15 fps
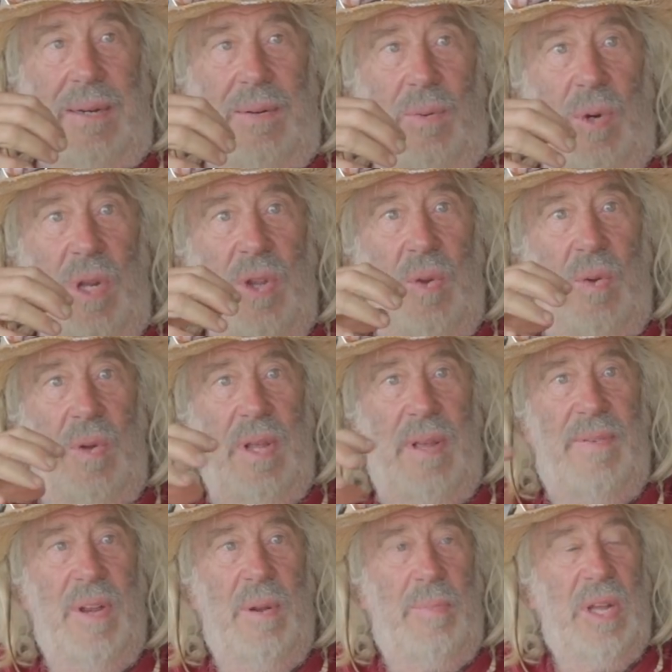when you
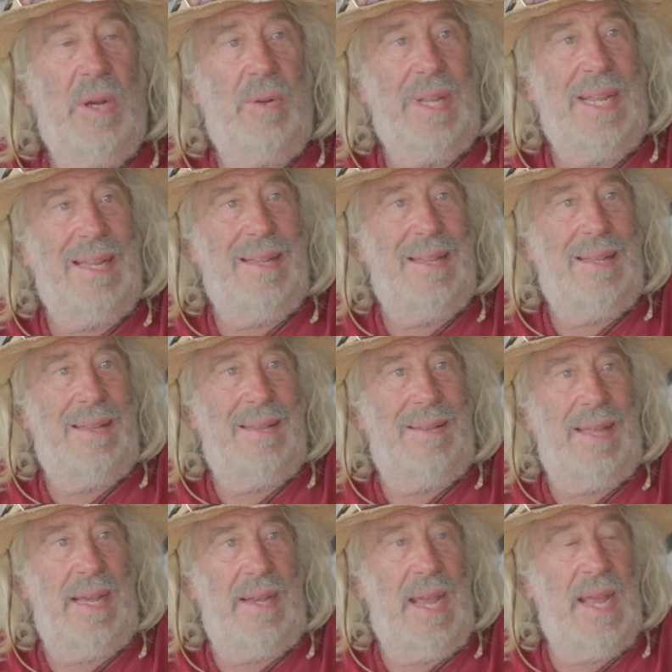live in a building
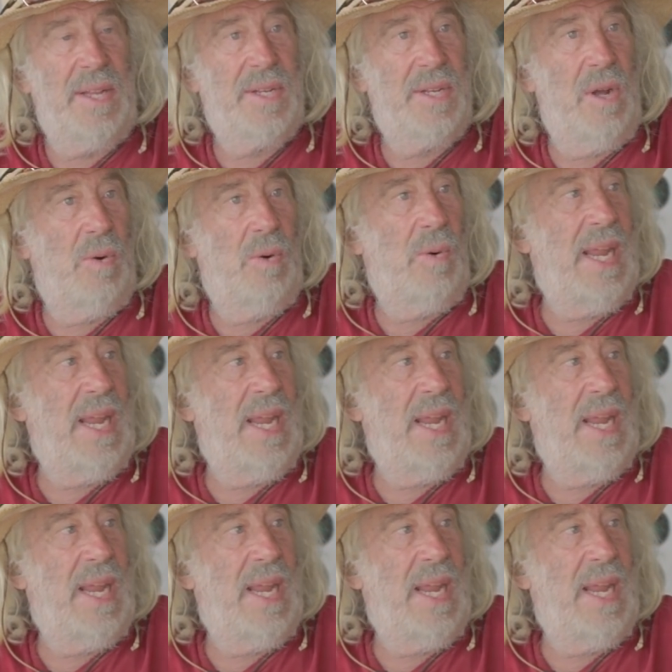that has no